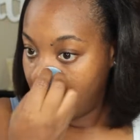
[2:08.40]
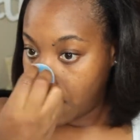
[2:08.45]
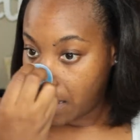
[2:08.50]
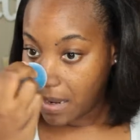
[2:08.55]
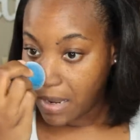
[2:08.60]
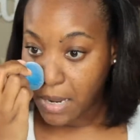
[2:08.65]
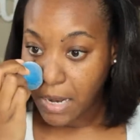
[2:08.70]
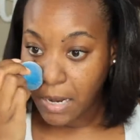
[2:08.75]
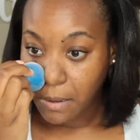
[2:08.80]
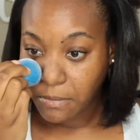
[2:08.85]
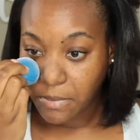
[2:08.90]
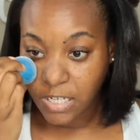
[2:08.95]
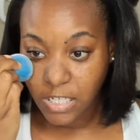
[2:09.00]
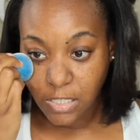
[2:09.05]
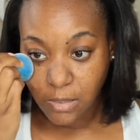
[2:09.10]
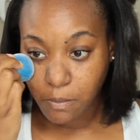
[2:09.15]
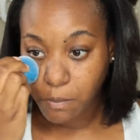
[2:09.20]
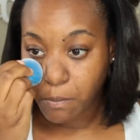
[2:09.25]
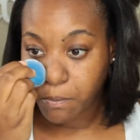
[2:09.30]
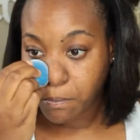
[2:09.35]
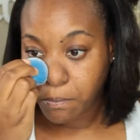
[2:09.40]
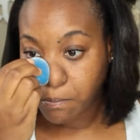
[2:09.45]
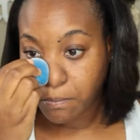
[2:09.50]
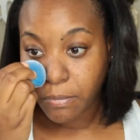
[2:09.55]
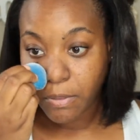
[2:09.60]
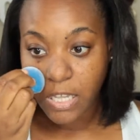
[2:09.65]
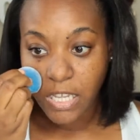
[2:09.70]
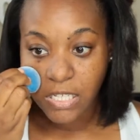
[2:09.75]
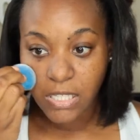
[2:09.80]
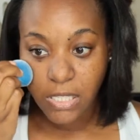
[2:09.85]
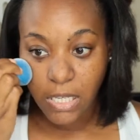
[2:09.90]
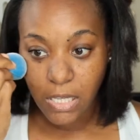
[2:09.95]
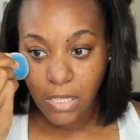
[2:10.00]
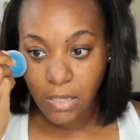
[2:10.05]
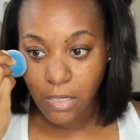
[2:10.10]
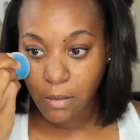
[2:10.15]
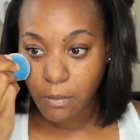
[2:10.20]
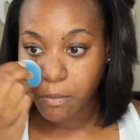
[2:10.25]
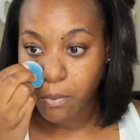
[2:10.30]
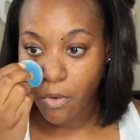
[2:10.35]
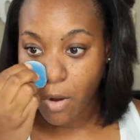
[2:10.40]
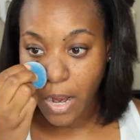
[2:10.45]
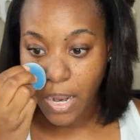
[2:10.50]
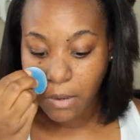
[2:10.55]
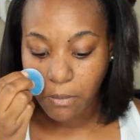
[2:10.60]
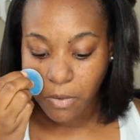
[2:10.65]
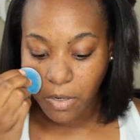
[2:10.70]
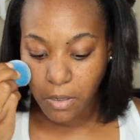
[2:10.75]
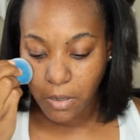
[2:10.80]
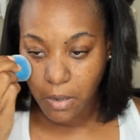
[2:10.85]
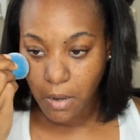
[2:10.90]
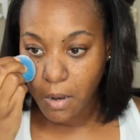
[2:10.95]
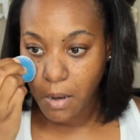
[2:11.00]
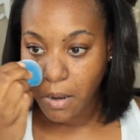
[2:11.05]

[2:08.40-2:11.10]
And I'm just placing the primer